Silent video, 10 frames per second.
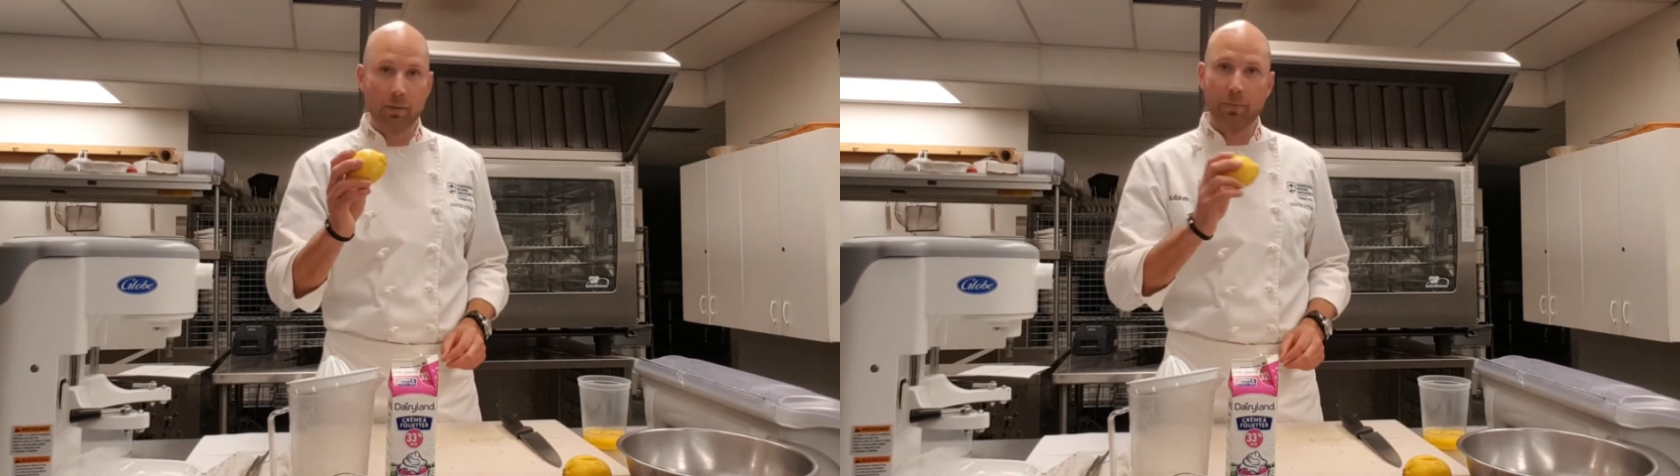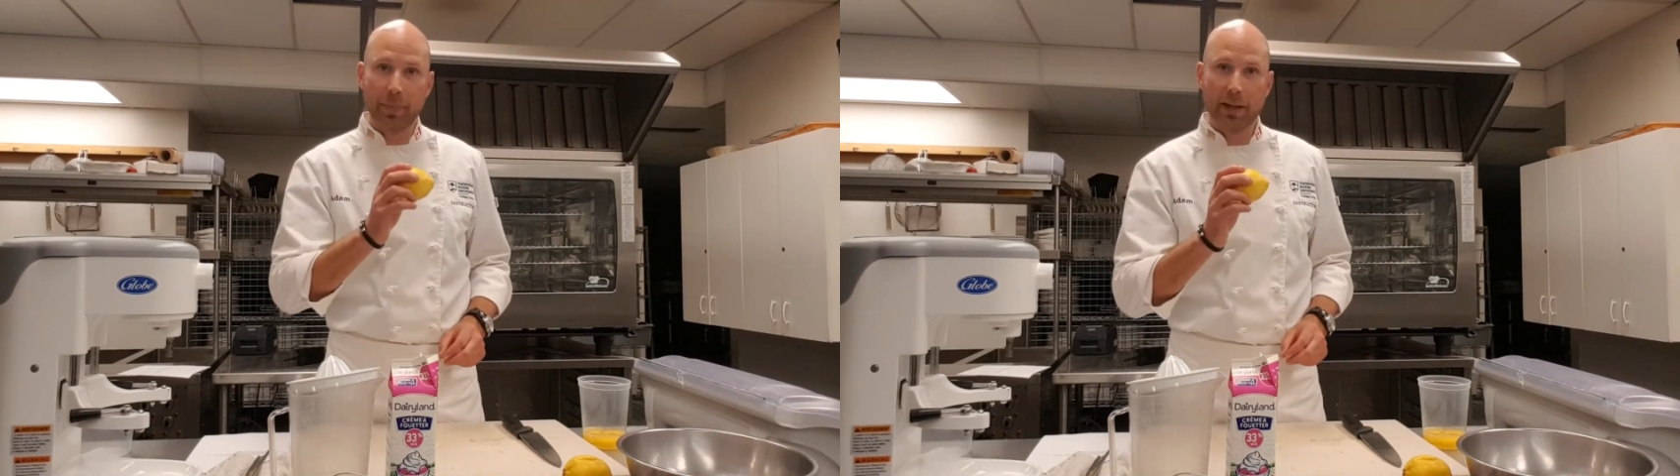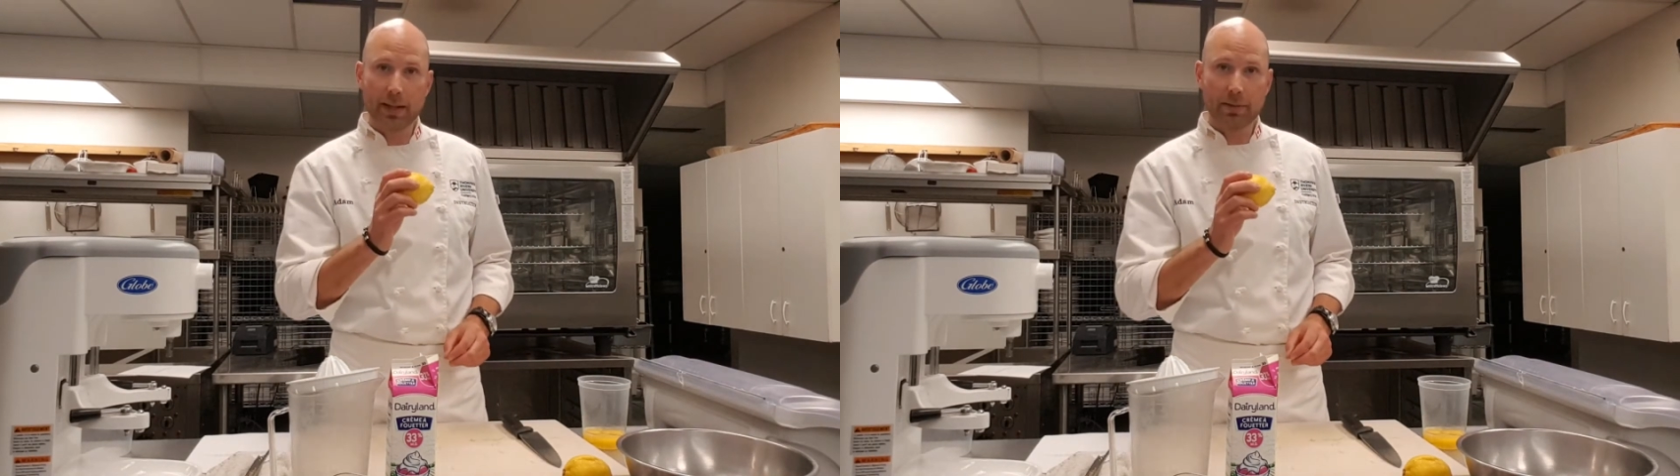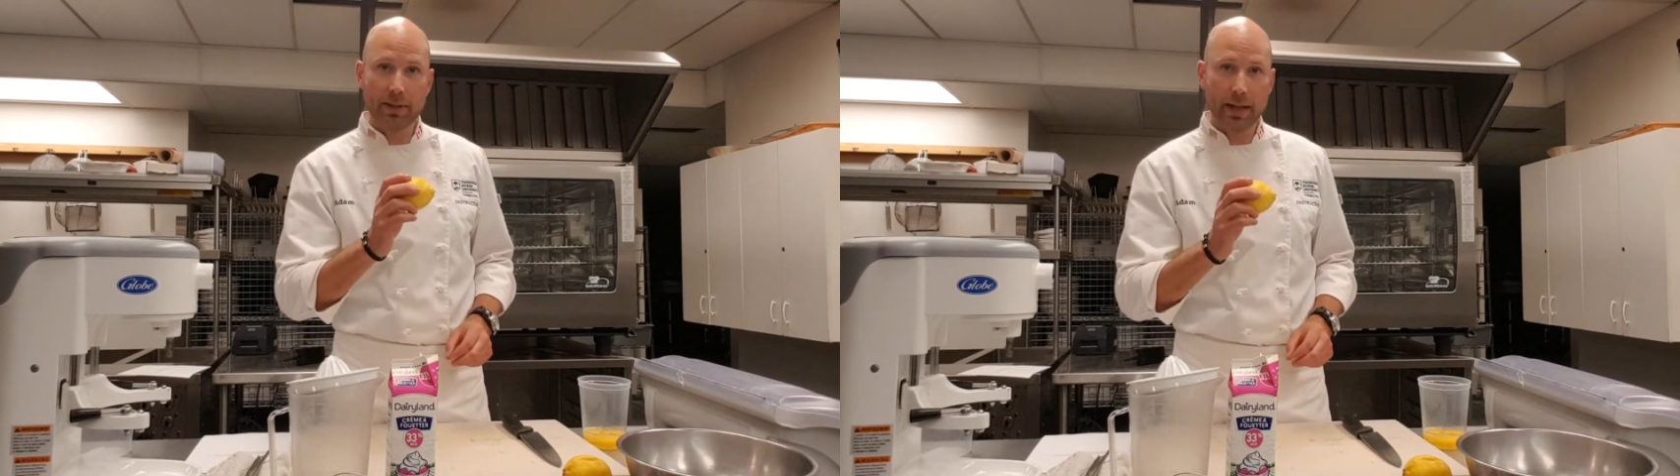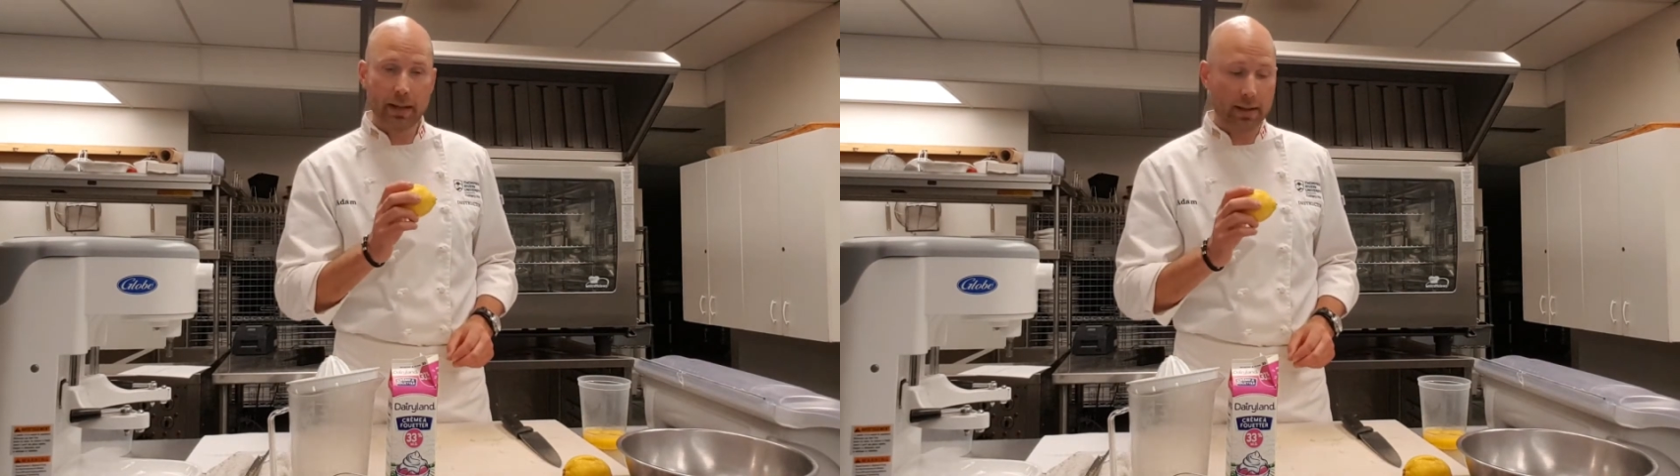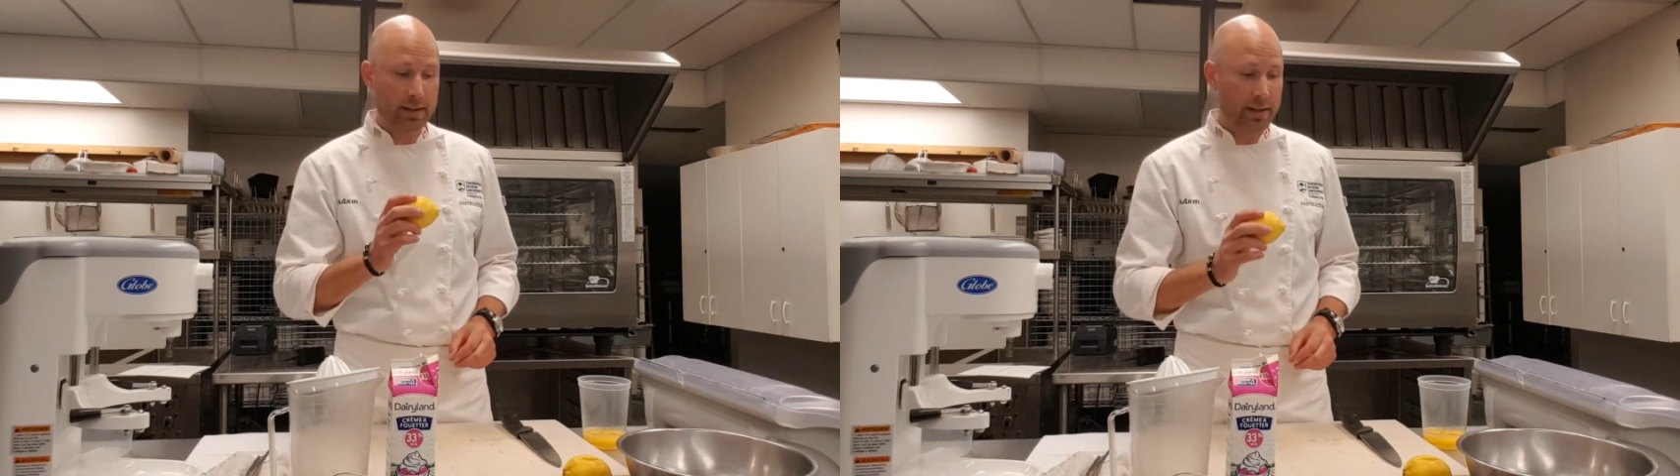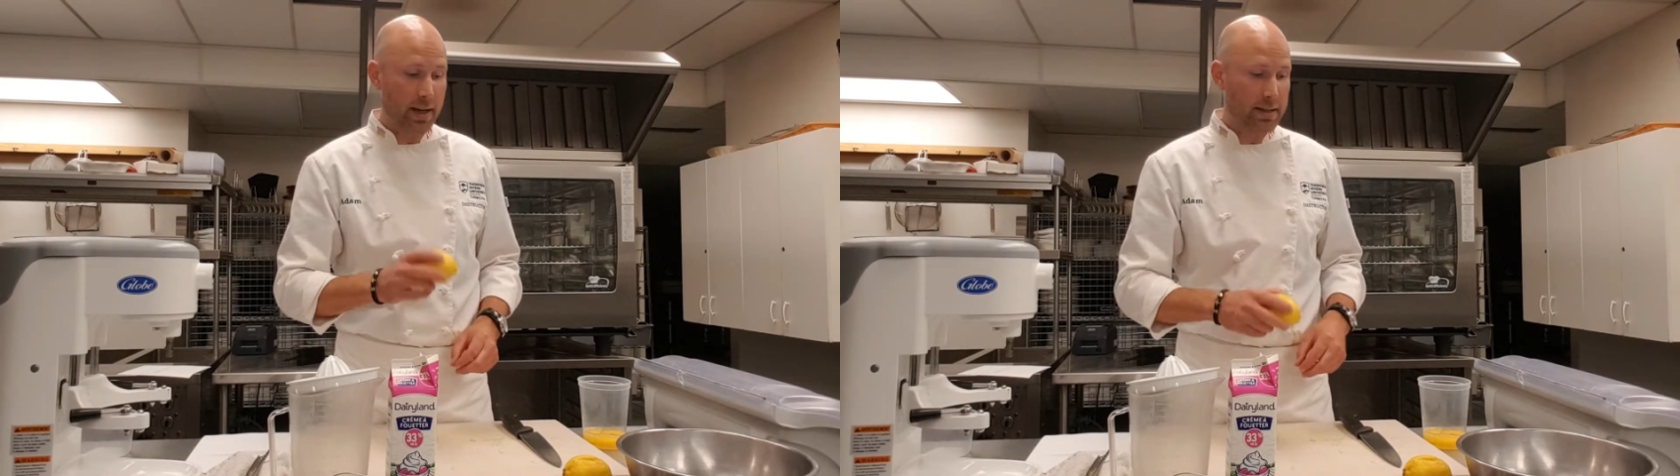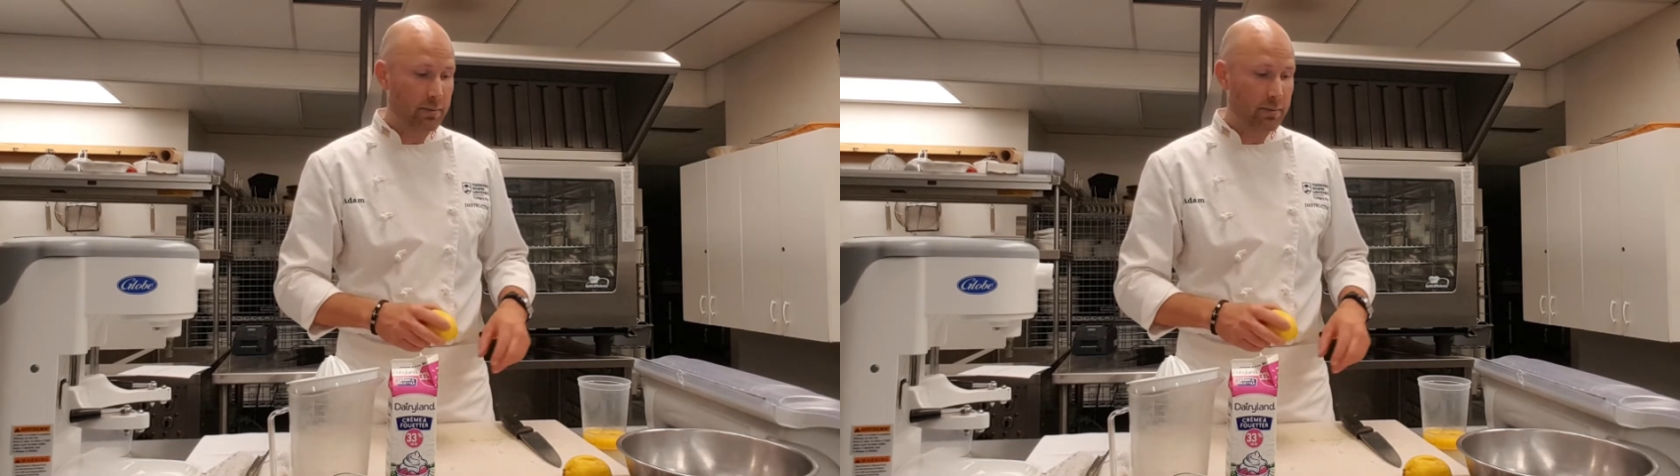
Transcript: Because we're taking the zest,